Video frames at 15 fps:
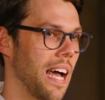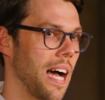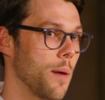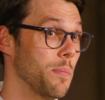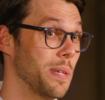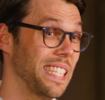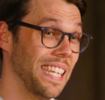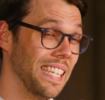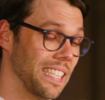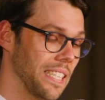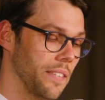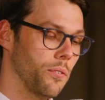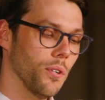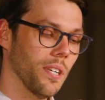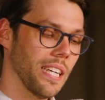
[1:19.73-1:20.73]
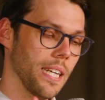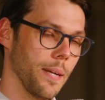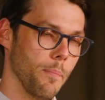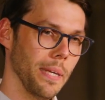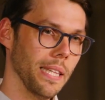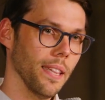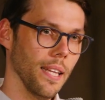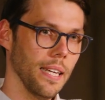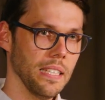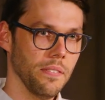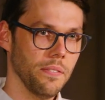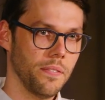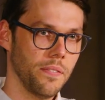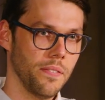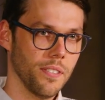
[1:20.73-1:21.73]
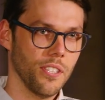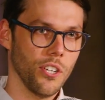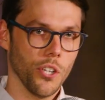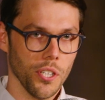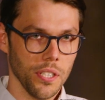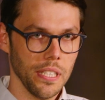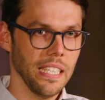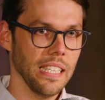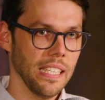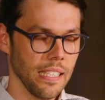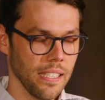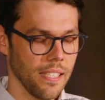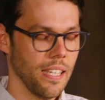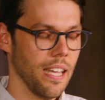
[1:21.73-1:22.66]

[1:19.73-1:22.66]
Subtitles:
And particularly for a kind of midlife, early